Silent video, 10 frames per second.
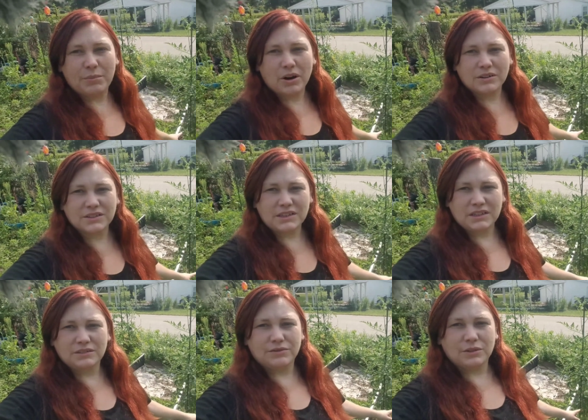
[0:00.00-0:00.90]
the parts
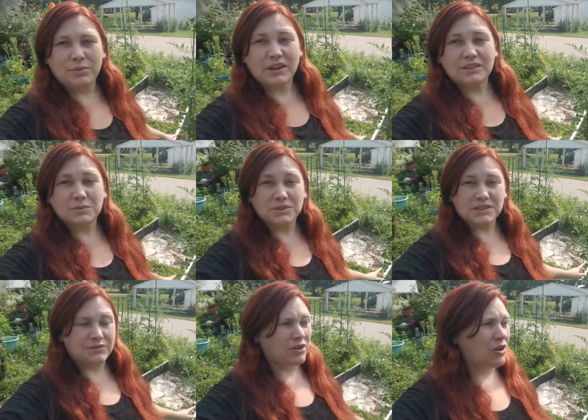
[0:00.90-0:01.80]
needed for the beds was
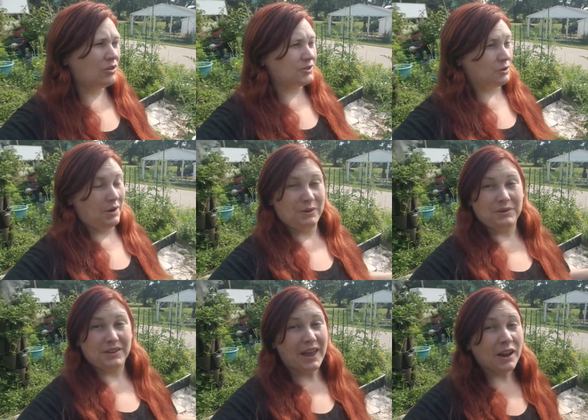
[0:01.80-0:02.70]
difficult.
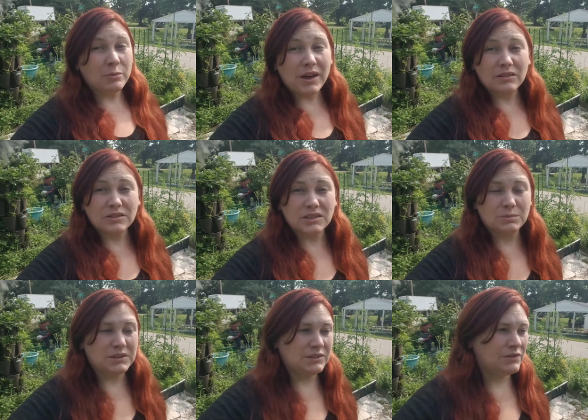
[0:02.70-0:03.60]
Acquiring the cattle panels has
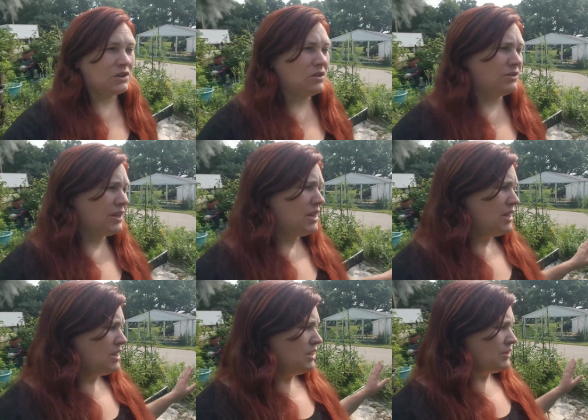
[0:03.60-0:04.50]
been difficult.
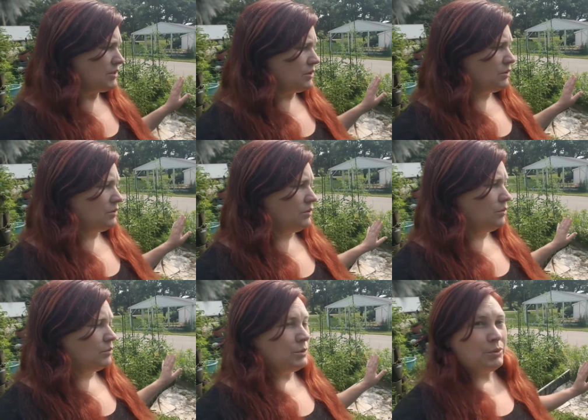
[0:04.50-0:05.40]
So
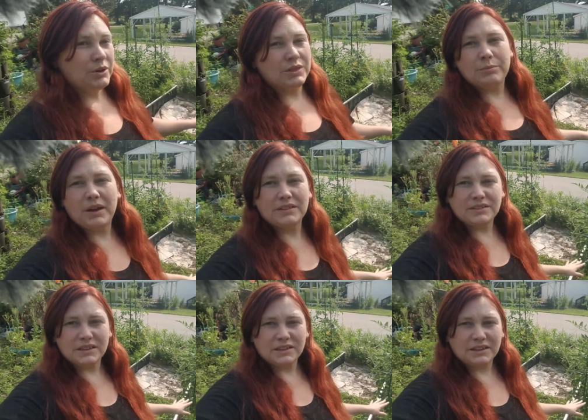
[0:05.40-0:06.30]
we put the beds
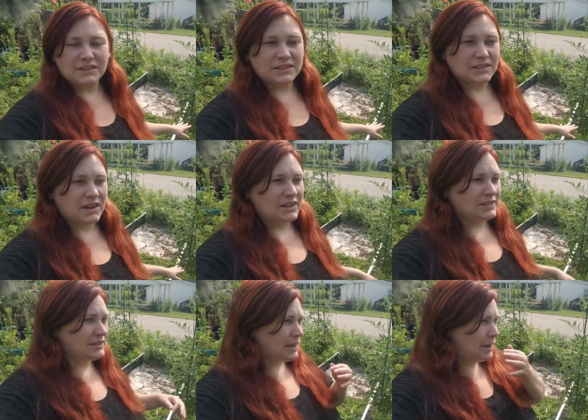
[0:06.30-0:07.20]
in at this size,